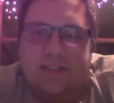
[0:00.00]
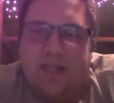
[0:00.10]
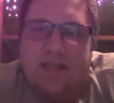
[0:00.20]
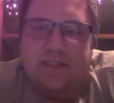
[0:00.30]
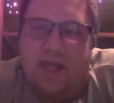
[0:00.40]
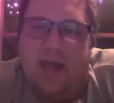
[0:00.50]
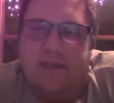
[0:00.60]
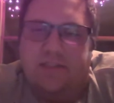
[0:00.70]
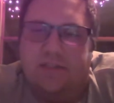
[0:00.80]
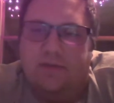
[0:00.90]
not
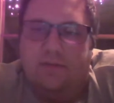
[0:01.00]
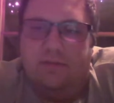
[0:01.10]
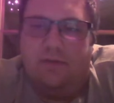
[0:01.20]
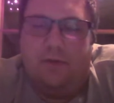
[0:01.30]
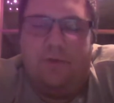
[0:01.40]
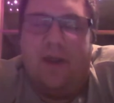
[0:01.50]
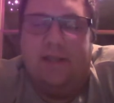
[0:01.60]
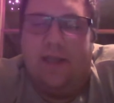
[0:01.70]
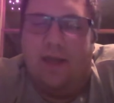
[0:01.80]
sized correctly.